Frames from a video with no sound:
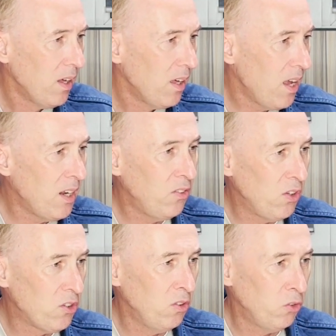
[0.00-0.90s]
In
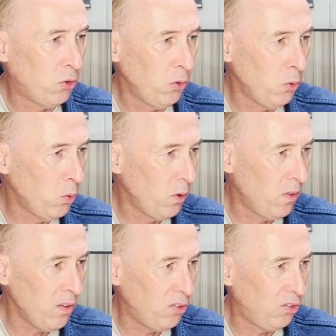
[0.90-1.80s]
addition to
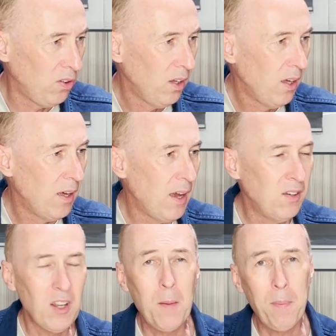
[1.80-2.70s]
this and
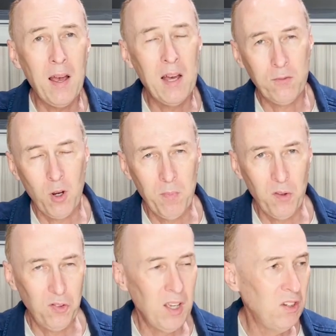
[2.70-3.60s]
apart from
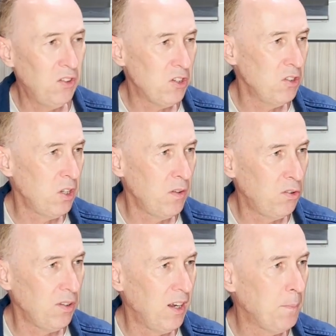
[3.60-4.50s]
this. In addition to
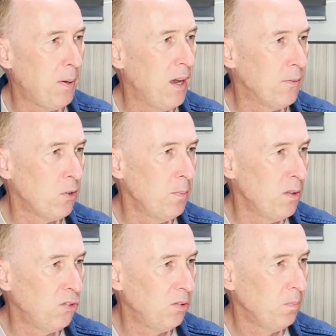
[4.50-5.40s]
this and apart from
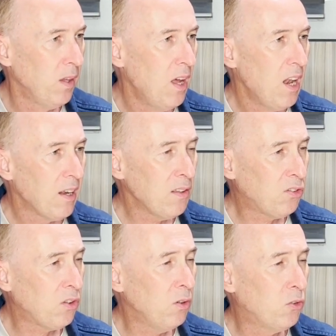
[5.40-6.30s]
this. Let's
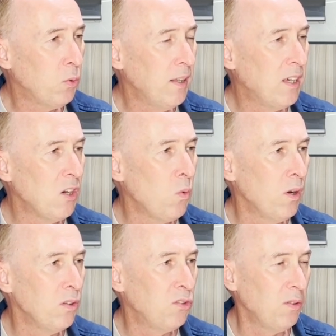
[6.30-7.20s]
go to linking
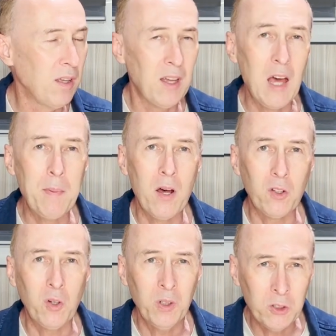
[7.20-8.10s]
words about
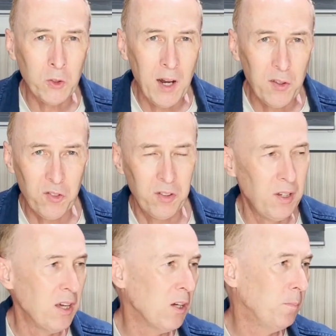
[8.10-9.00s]
contrast
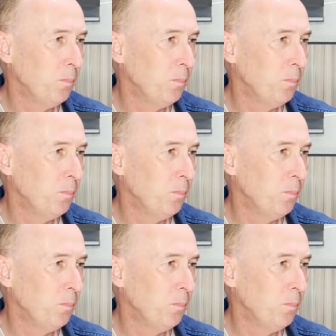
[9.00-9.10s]
now.